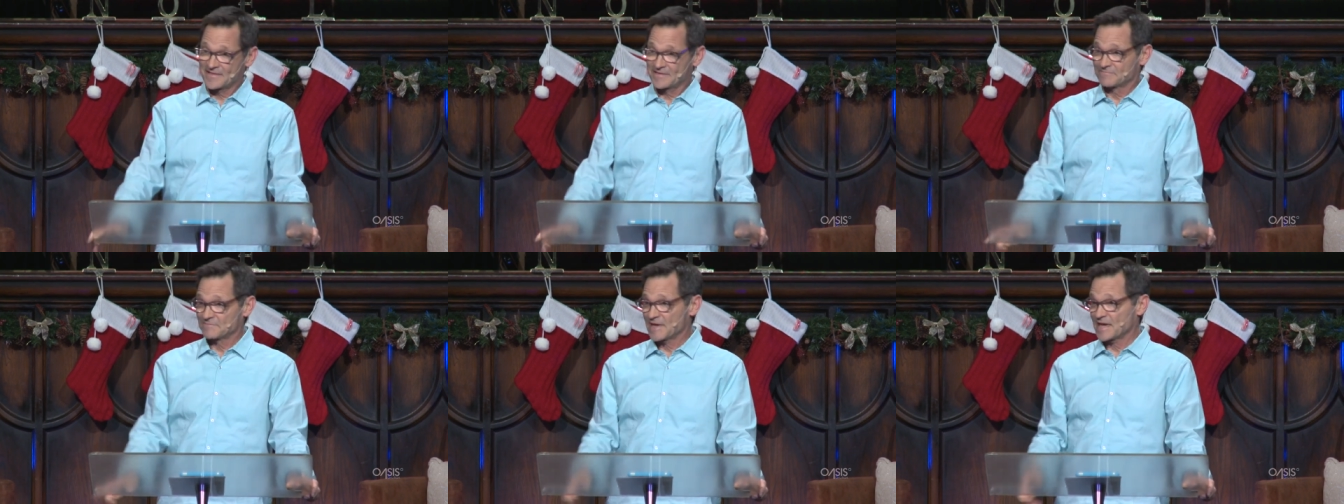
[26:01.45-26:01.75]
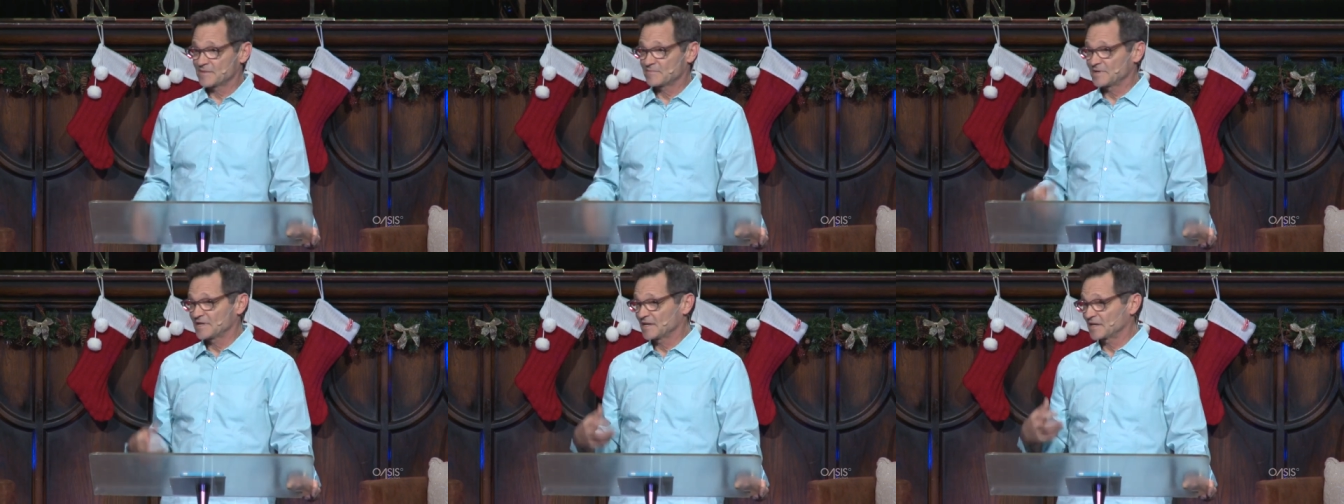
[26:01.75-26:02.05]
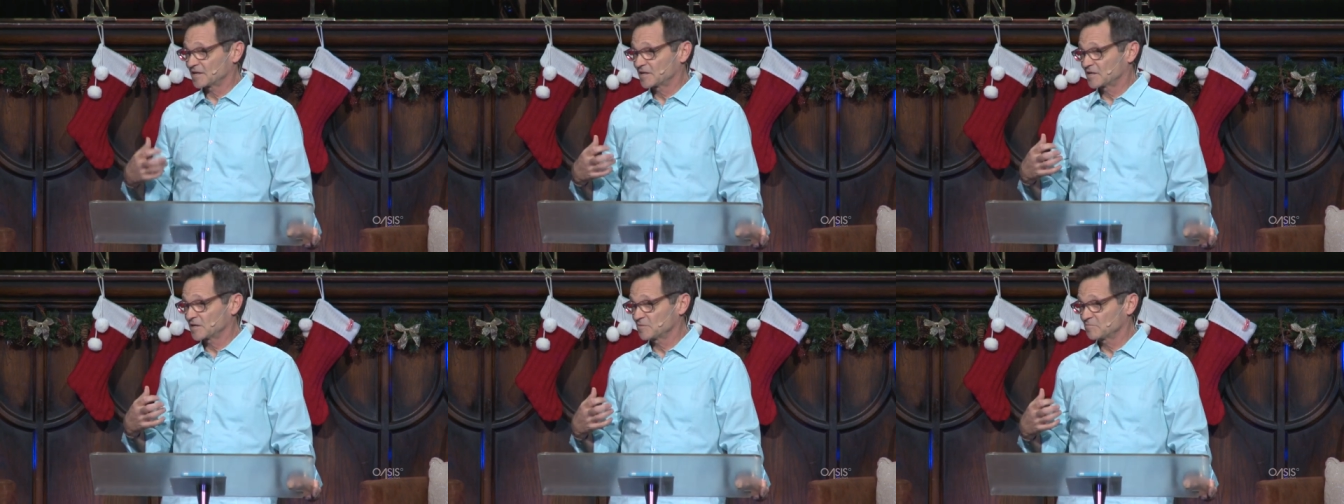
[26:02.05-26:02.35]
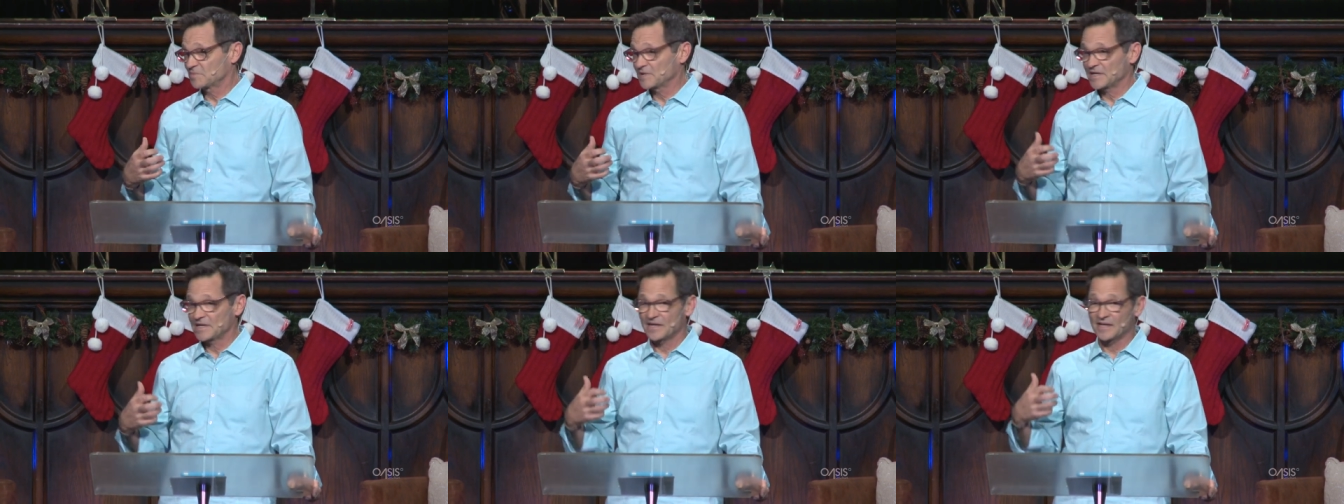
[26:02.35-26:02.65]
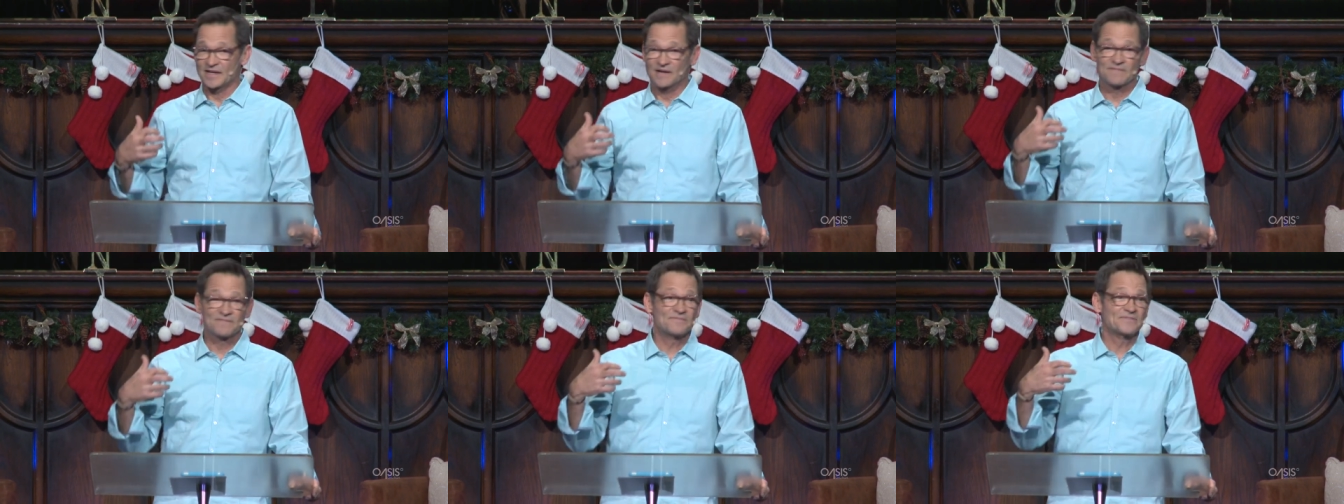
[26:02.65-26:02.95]
Maybe it could
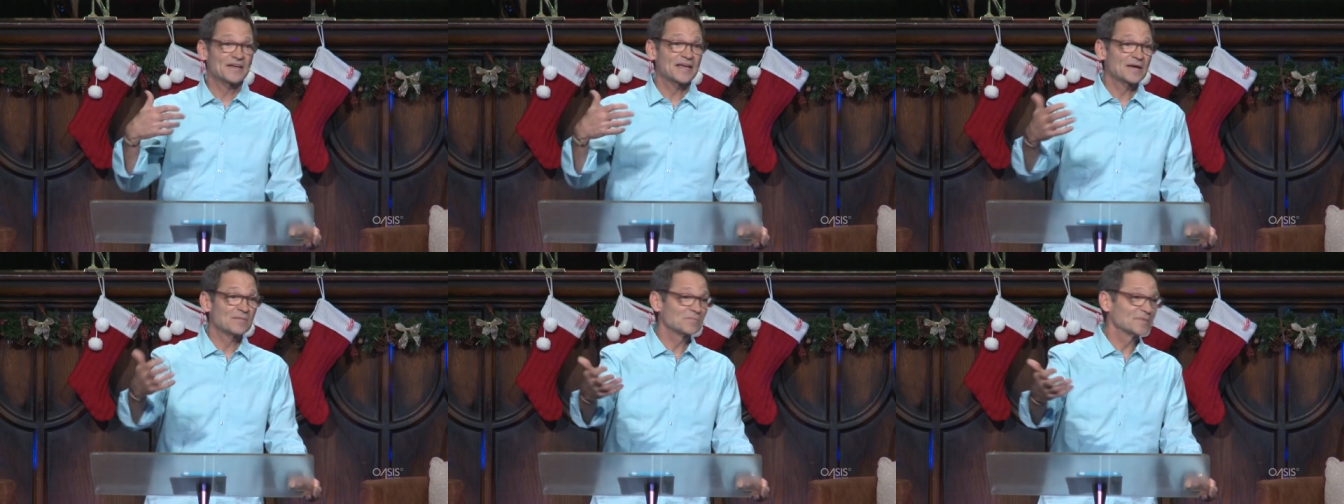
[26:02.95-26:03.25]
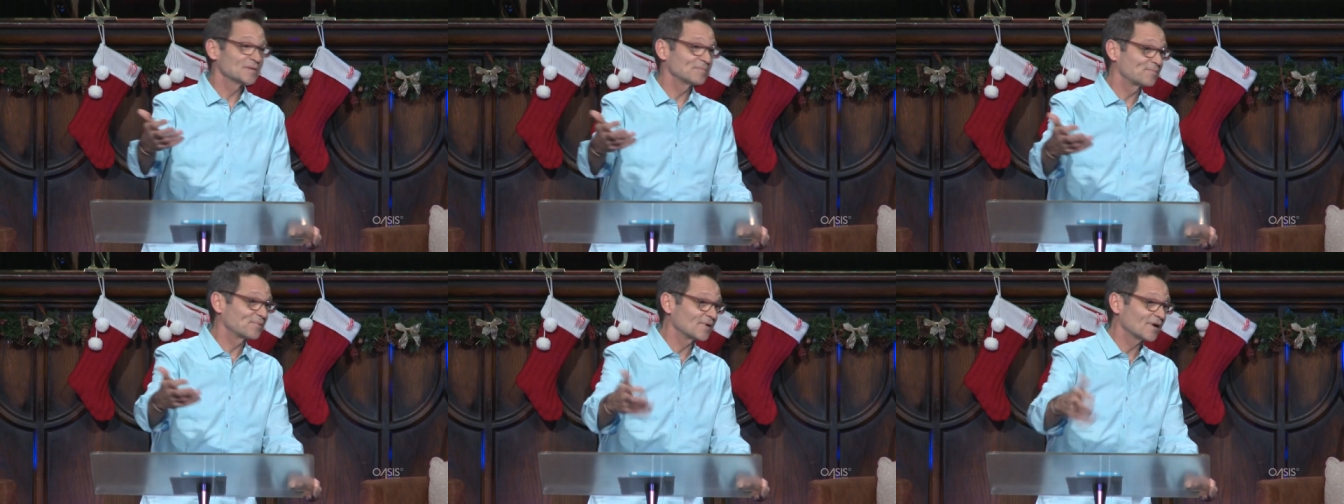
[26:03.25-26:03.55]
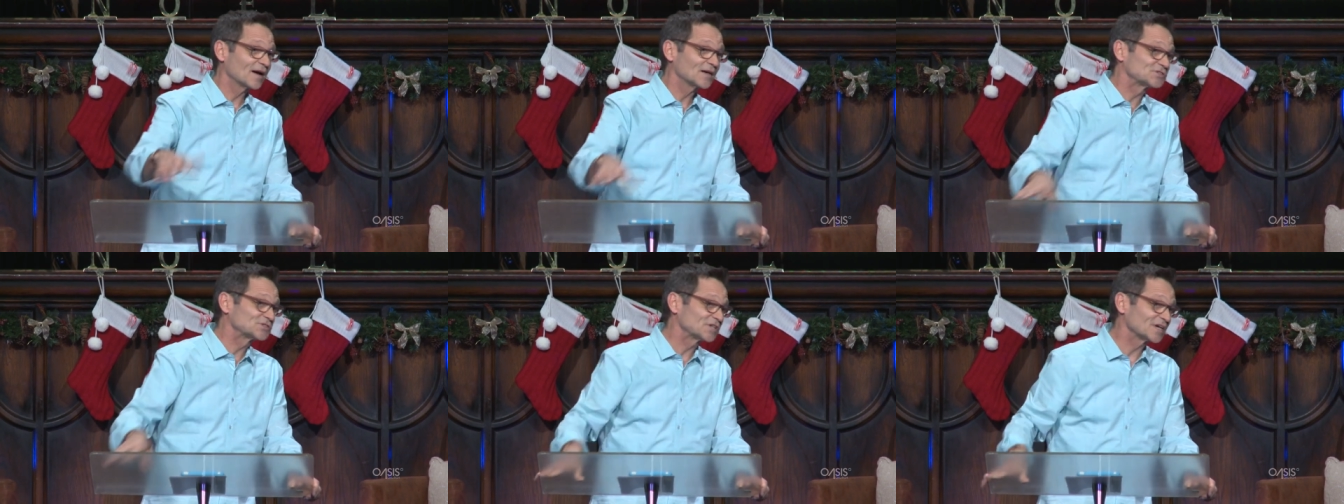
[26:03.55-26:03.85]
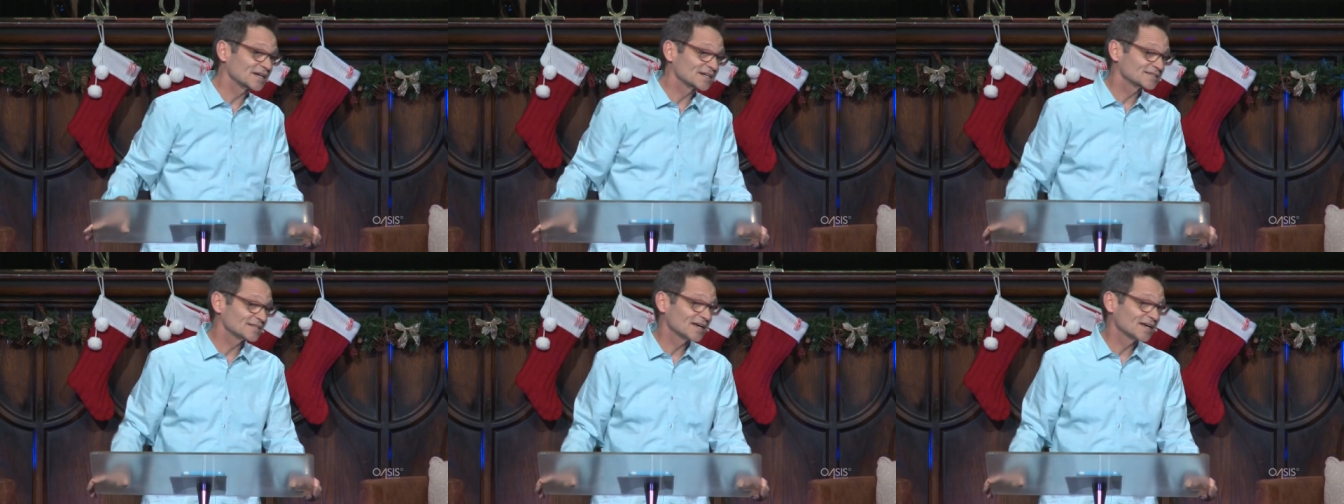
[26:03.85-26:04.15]
be a family project